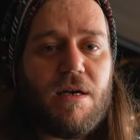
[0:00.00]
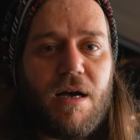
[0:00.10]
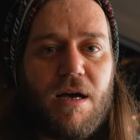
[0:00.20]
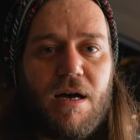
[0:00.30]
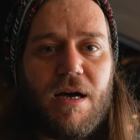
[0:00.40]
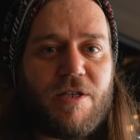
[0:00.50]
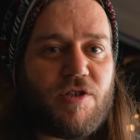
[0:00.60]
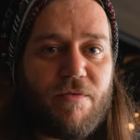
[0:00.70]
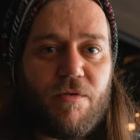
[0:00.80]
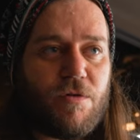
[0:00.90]
I
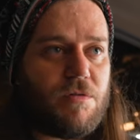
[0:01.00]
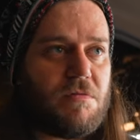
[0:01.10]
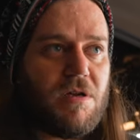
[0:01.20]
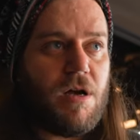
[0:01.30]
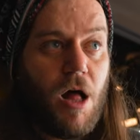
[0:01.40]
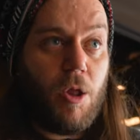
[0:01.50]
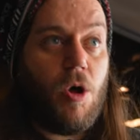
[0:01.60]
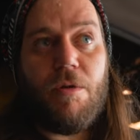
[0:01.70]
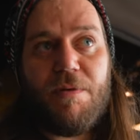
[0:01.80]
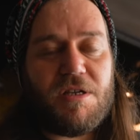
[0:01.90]
travel a
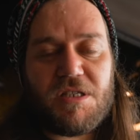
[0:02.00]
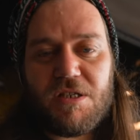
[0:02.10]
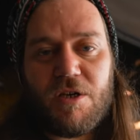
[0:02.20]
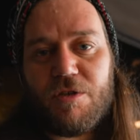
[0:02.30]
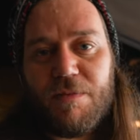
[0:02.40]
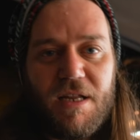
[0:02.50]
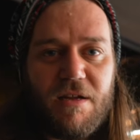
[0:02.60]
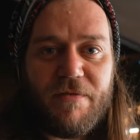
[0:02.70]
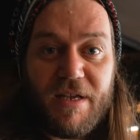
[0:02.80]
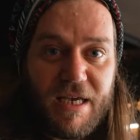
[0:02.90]
lot because of social
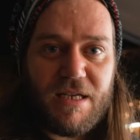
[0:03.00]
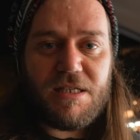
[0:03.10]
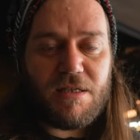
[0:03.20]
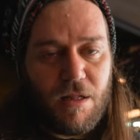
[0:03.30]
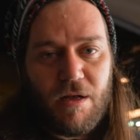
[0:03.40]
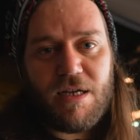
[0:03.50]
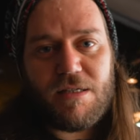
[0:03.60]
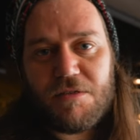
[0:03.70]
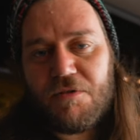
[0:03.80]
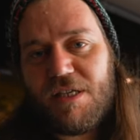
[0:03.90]
media for gigs and
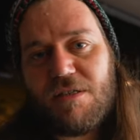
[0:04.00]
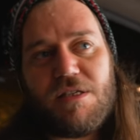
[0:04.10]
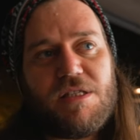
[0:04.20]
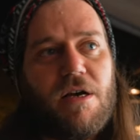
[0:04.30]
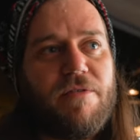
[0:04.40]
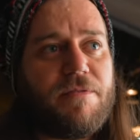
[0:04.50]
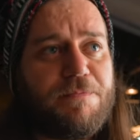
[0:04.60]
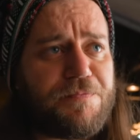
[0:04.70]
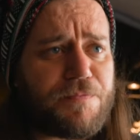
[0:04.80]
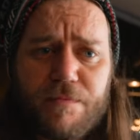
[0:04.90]
clients and all that sort of stuff. And
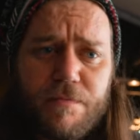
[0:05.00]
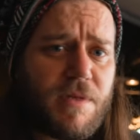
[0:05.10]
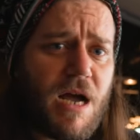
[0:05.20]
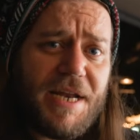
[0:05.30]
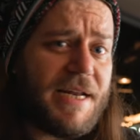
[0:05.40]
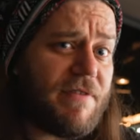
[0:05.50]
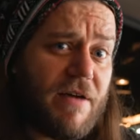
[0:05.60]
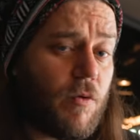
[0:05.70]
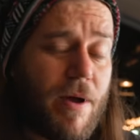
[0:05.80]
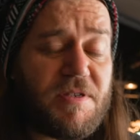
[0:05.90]
I didn't even
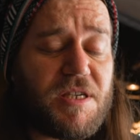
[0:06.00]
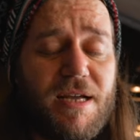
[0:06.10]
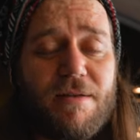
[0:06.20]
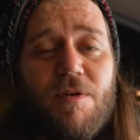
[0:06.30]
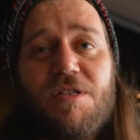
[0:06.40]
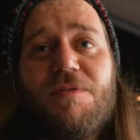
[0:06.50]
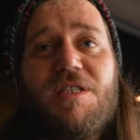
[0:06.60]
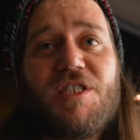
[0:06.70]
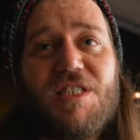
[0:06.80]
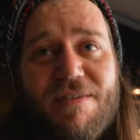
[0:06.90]
have a website. Most
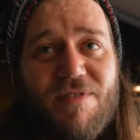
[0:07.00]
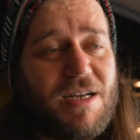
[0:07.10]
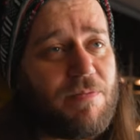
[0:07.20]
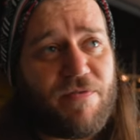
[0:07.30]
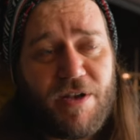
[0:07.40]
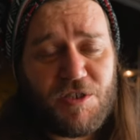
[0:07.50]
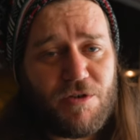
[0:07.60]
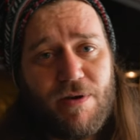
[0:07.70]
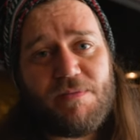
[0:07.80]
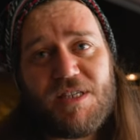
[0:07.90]
magicians have like a
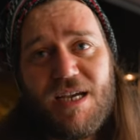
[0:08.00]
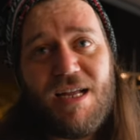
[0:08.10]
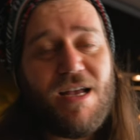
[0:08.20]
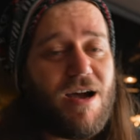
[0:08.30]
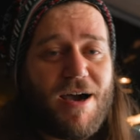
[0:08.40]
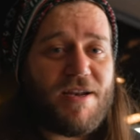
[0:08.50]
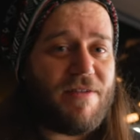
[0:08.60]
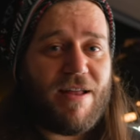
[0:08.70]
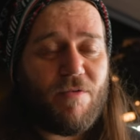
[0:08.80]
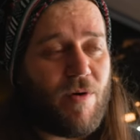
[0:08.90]
professional website. I didn't
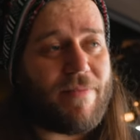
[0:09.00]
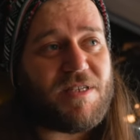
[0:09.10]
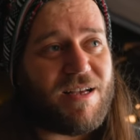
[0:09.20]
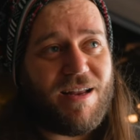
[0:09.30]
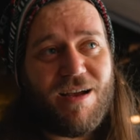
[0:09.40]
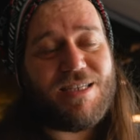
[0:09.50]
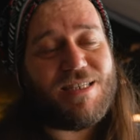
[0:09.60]
even have a website.